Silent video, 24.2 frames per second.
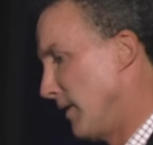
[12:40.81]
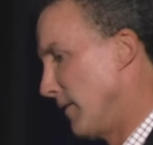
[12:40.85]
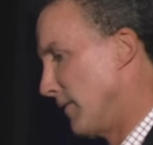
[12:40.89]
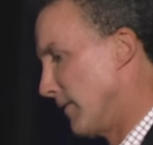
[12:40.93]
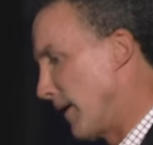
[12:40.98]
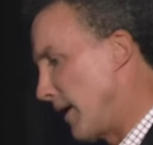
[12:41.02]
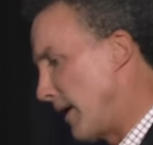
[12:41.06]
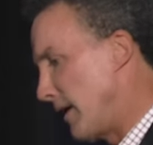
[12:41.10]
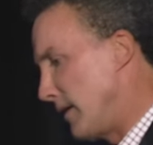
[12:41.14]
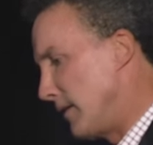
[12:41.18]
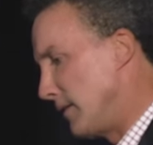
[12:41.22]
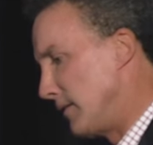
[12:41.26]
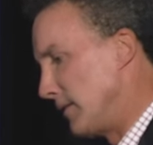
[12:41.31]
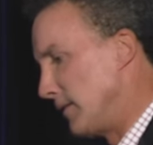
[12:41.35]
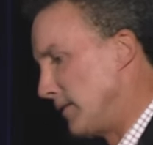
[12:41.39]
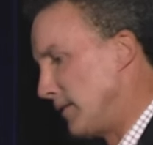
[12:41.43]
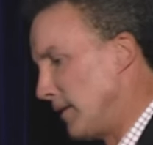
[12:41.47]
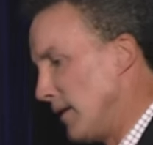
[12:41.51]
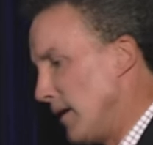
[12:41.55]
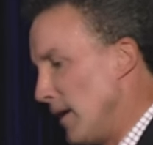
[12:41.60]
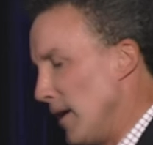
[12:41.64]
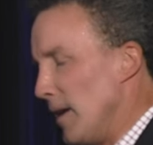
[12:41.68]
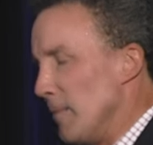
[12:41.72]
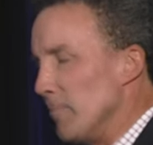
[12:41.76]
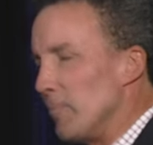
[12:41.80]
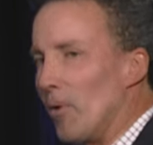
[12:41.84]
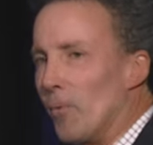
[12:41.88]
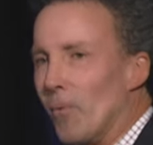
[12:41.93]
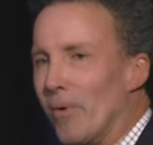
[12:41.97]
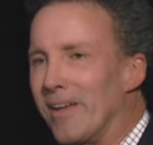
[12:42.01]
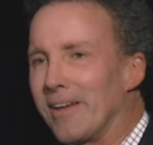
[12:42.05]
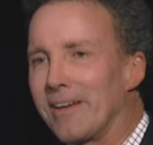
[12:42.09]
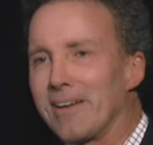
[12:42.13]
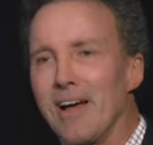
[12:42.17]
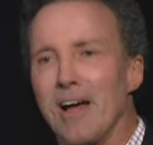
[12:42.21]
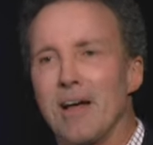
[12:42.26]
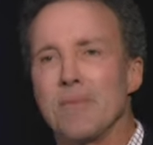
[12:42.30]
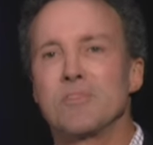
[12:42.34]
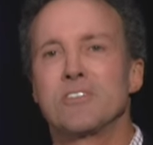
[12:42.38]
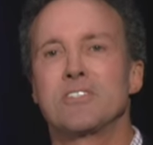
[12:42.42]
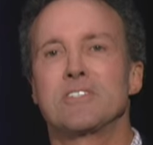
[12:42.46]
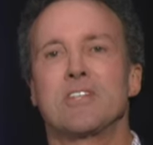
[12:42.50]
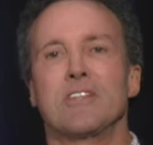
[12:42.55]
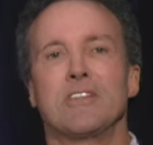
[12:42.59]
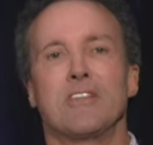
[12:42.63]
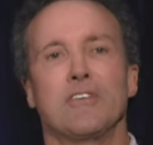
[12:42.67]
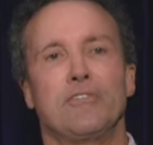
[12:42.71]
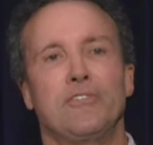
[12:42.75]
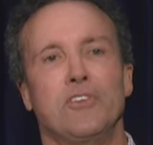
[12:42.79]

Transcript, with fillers: right? But when it comes to the